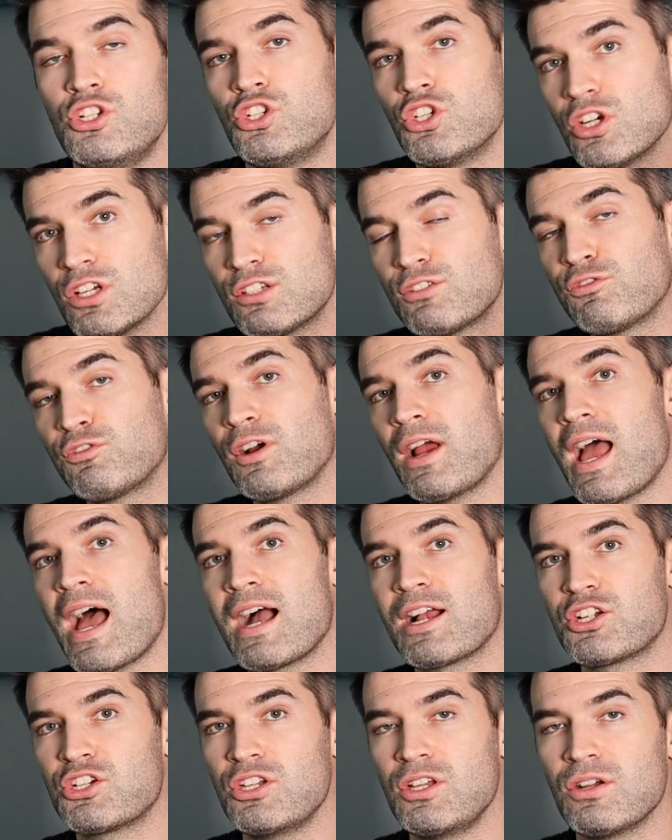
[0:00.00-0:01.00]
just for
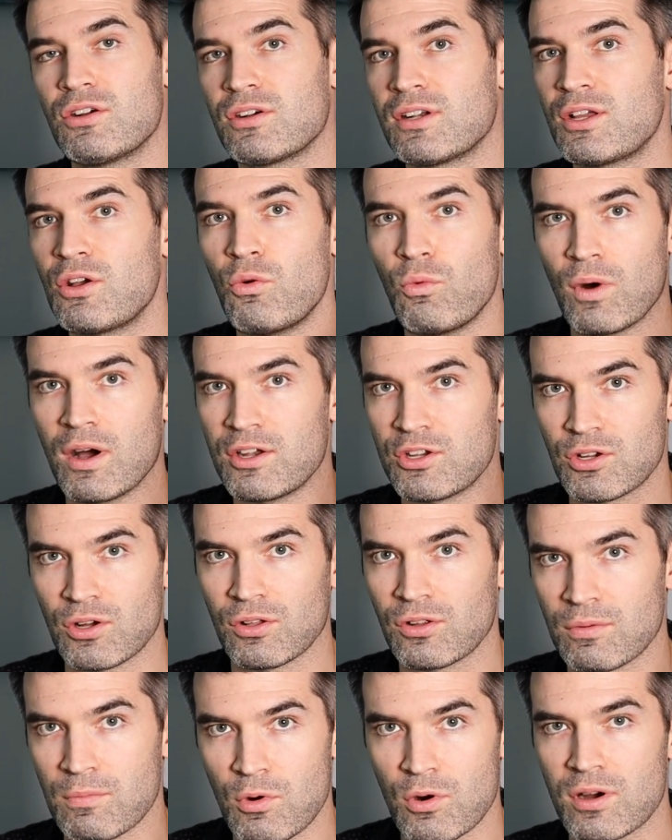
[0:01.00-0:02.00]
actually earning
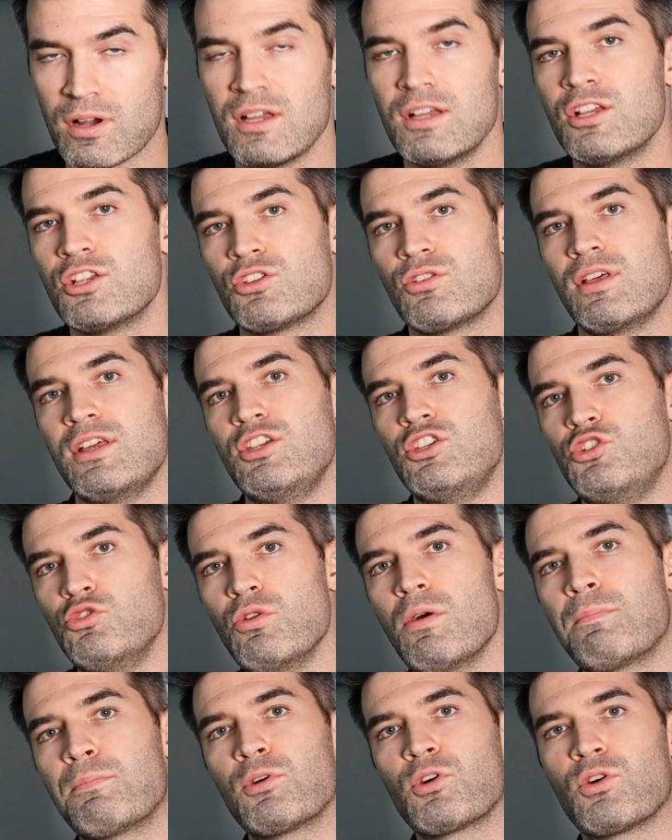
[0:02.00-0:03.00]
$1 more. So they
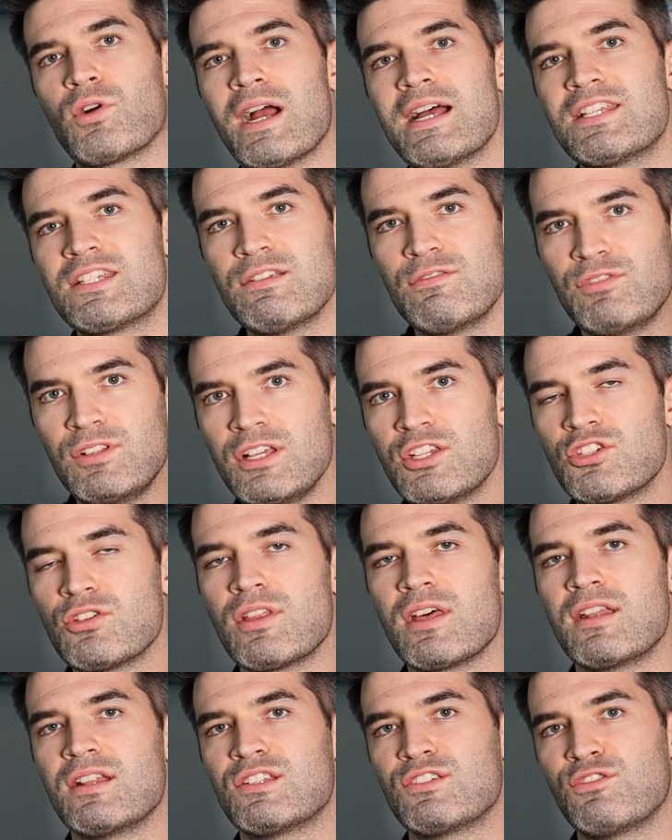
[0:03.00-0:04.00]
do it progressively so
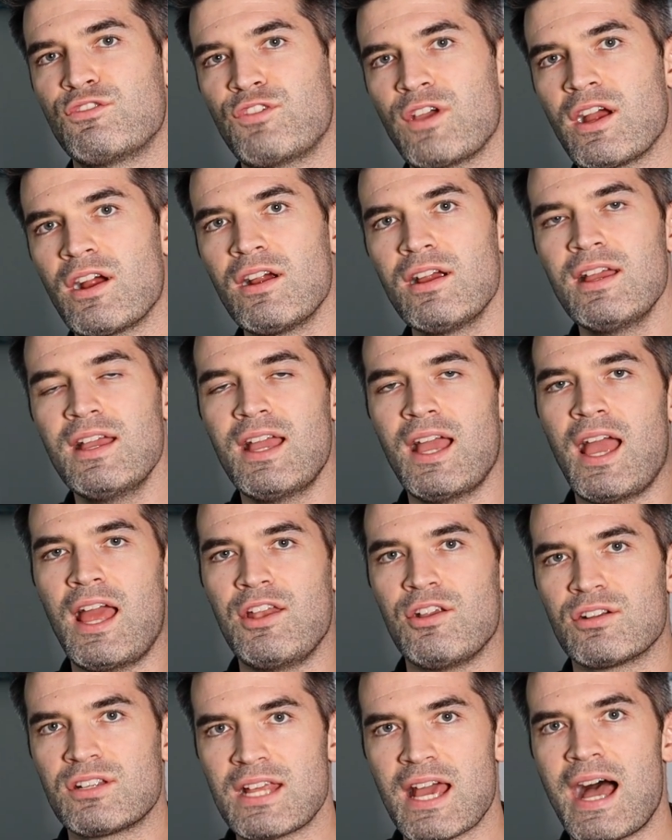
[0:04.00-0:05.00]
that it's fair
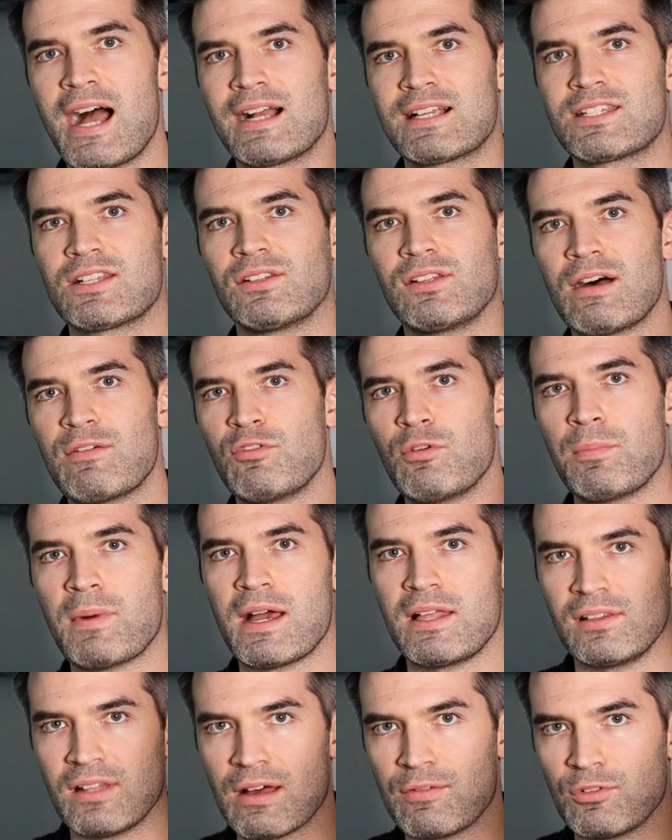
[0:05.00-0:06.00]
and you're taxed level
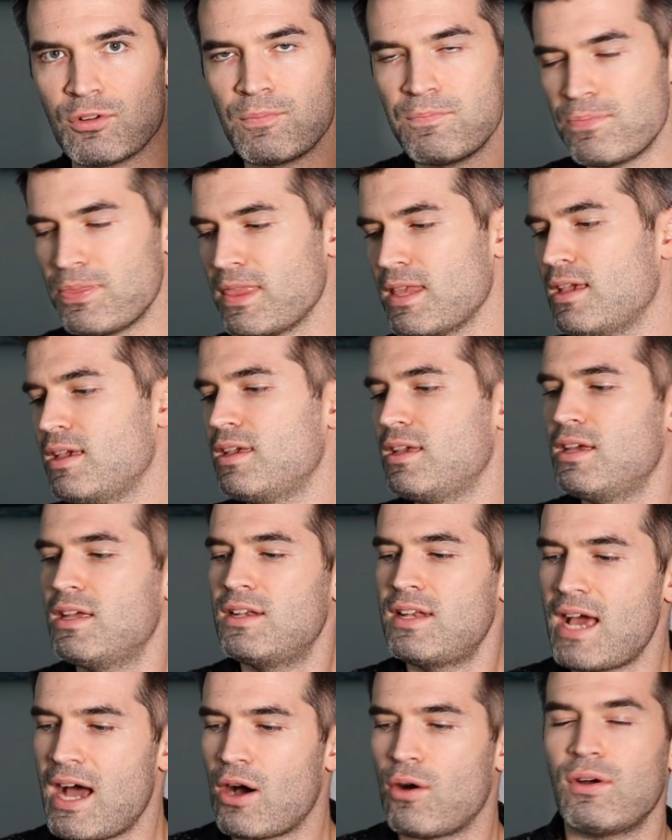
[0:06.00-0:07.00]
by level.
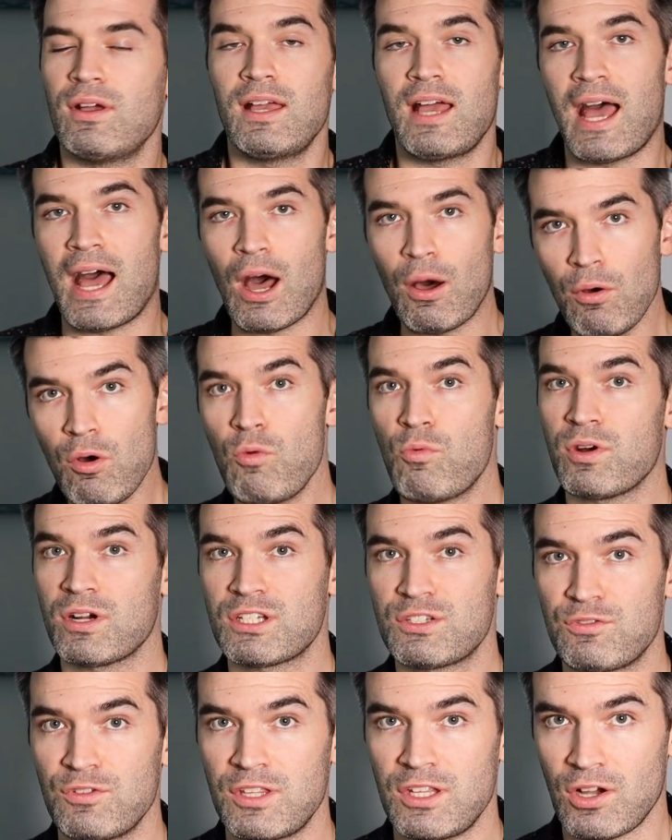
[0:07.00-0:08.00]
Now, how it
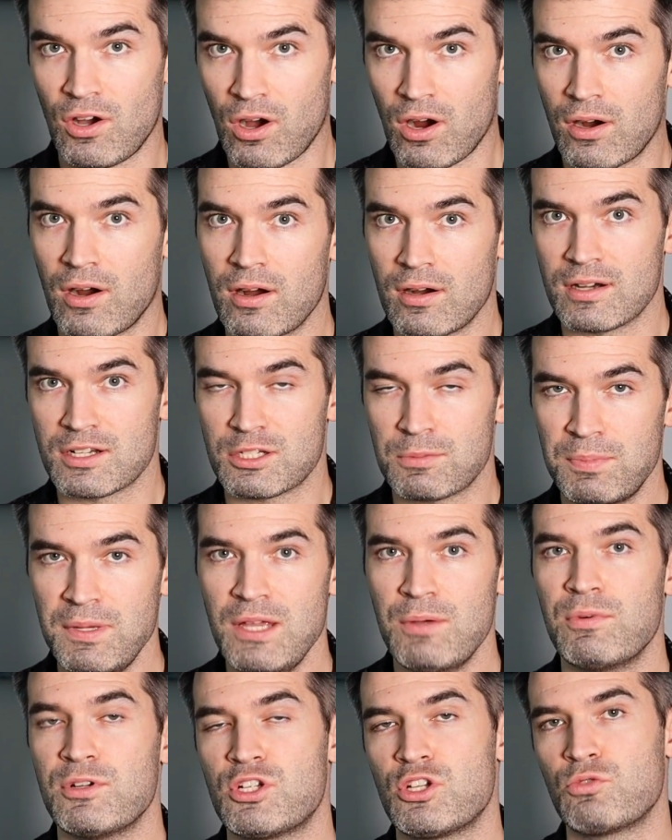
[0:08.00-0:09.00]
works for the
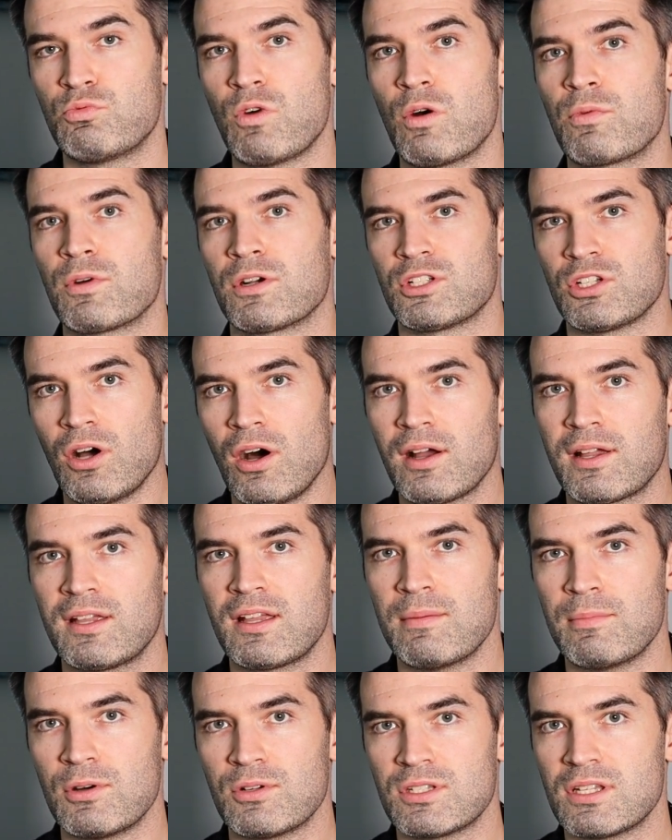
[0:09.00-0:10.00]
RRSP, which is what we're
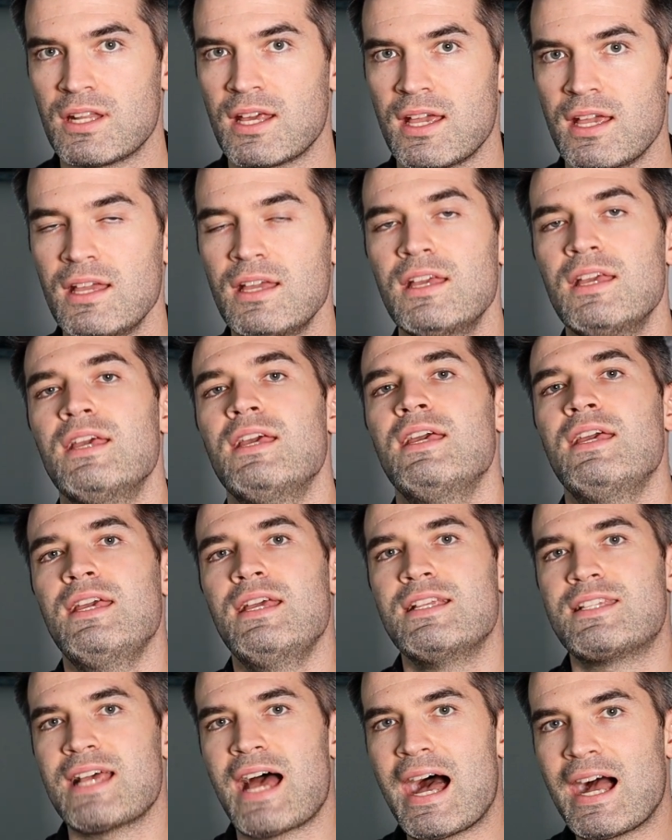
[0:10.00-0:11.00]
talking about today,
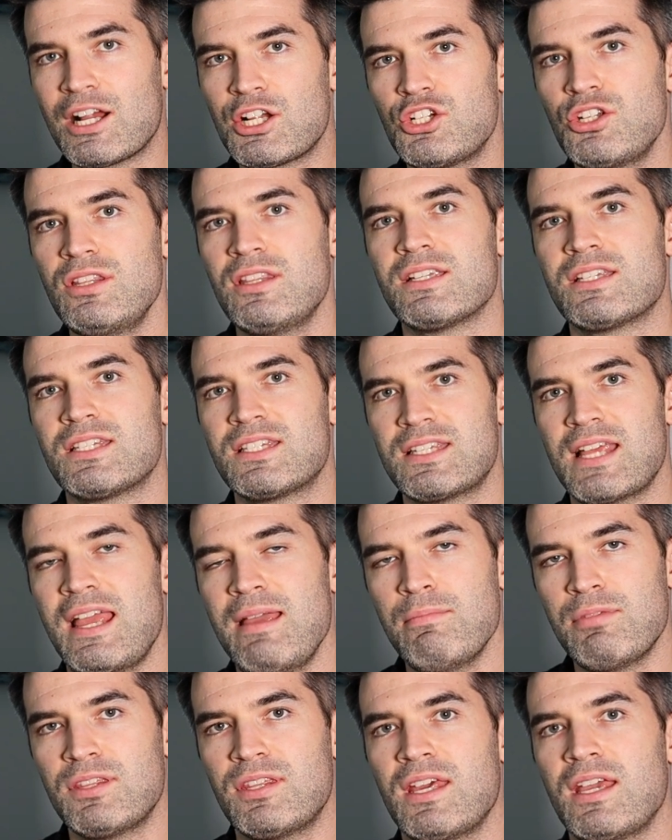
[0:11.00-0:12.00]
is actually the
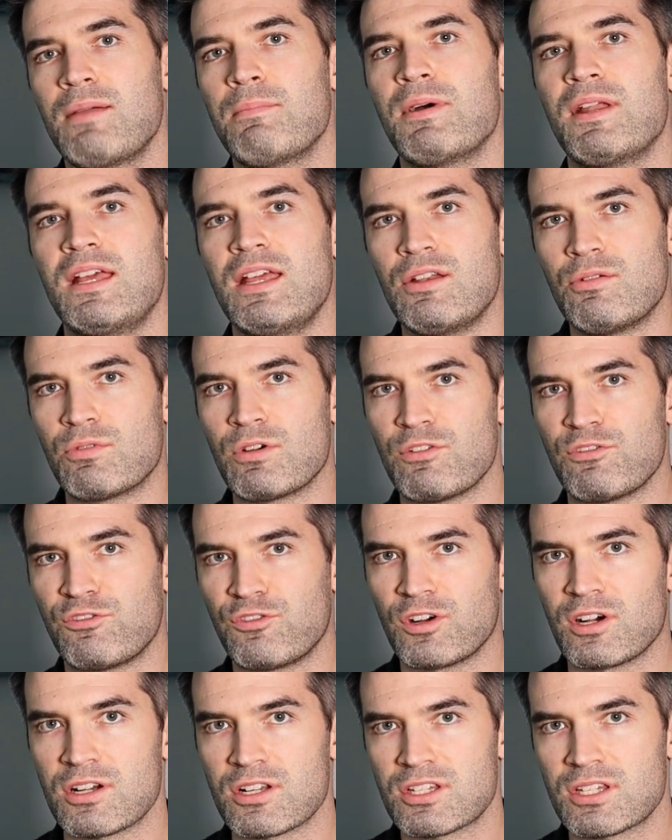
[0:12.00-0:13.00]
same thing, but in
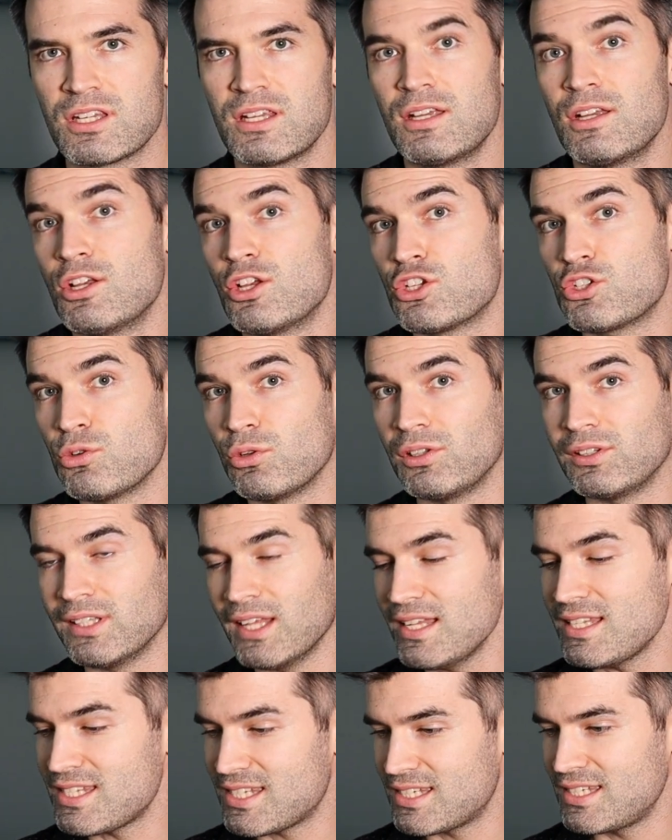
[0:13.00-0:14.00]
reverse. So
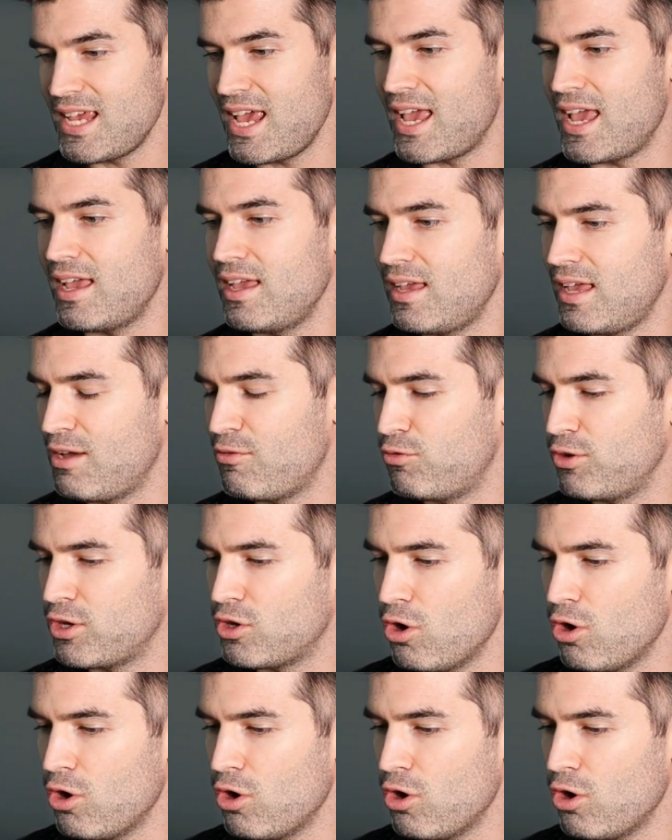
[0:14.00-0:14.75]
let's say if we